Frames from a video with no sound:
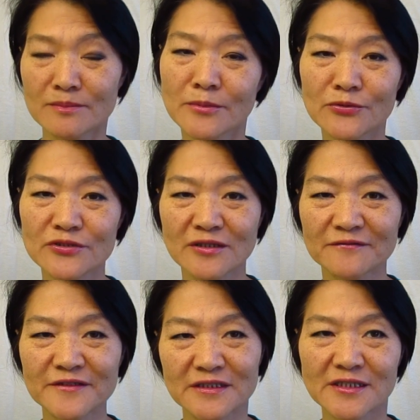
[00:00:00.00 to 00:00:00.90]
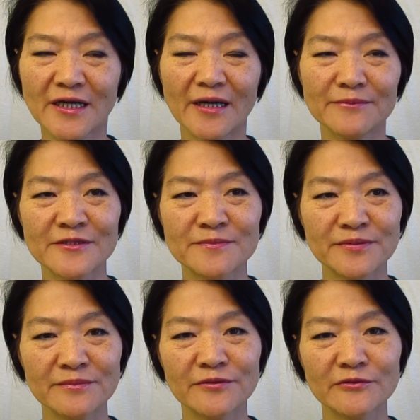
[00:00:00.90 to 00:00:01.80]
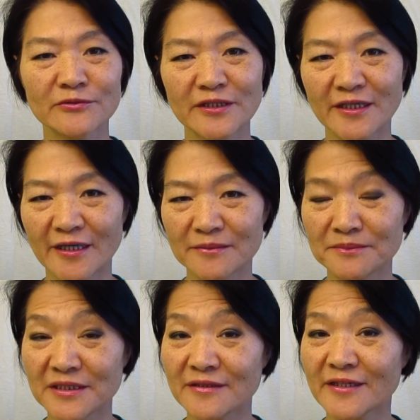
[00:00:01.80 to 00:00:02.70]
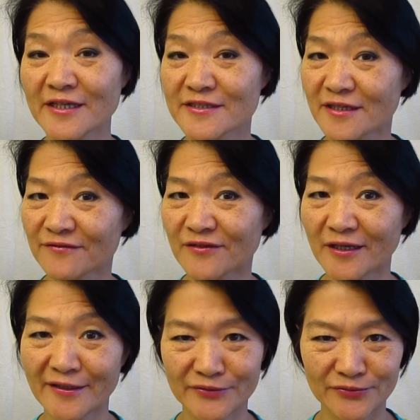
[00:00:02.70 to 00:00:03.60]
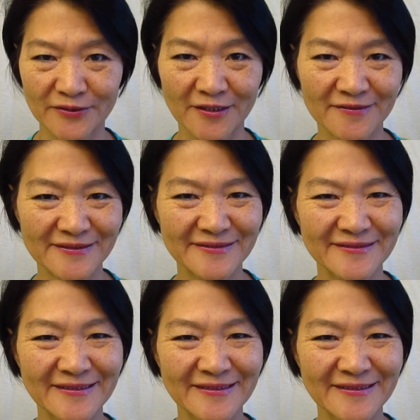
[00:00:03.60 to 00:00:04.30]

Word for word: Most of the time is people looking at me, they suffer, I do not.